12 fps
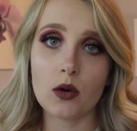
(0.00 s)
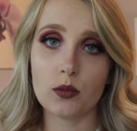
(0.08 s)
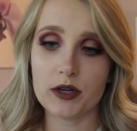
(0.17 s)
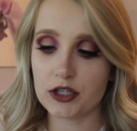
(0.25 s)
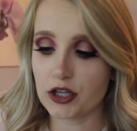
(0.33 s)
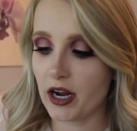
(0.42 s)

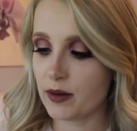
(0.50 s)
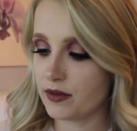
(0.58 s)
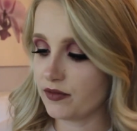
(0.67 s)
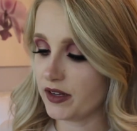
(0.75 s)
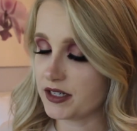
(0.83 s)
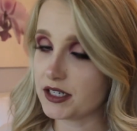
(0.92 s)
we tried
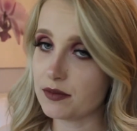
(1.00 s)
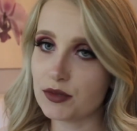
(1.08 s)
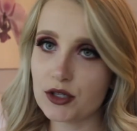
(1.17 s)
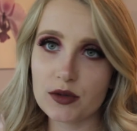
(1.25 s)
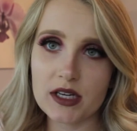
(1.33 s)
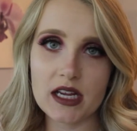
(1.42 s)
with Fenty
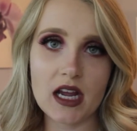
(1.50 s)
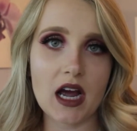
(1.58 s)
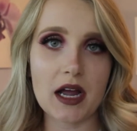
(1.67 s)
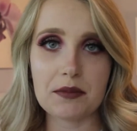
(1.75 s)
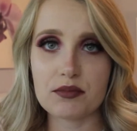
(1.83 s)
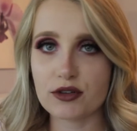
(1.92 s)
Beauty. I